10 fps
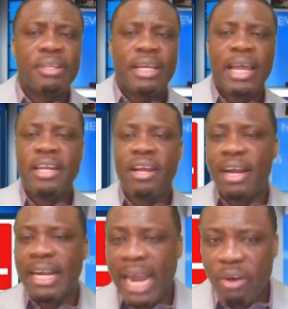
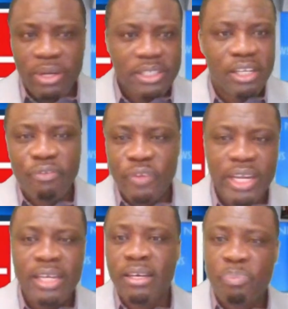another narrative
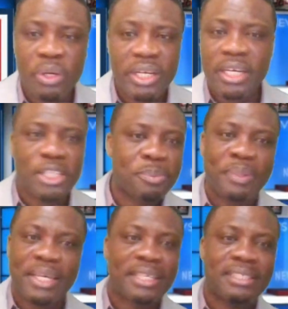in the political
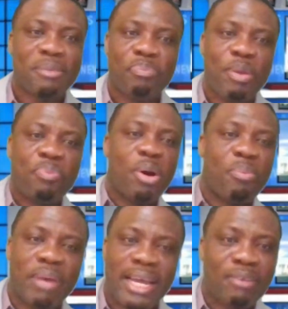space, people
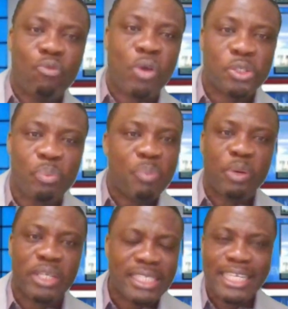might want to be
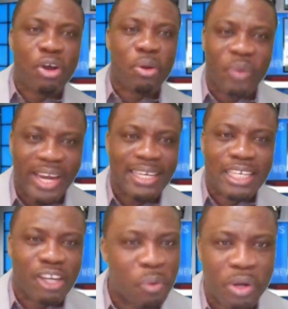politically correct that
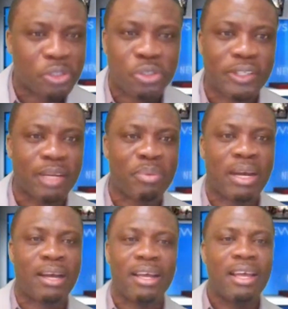they don't want to talk
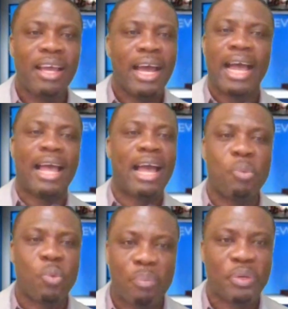about.
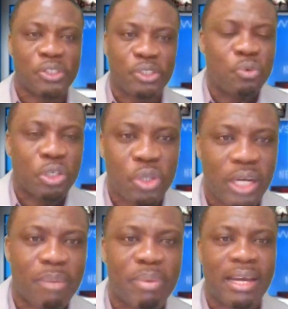One person who will
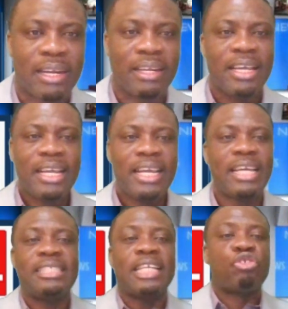talk about it
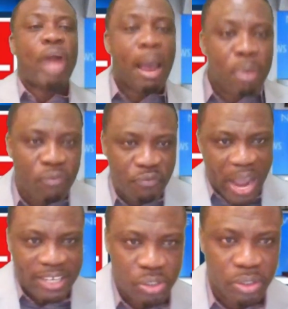is the tribal
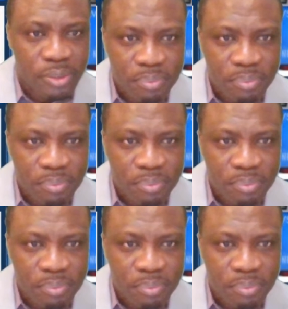factor.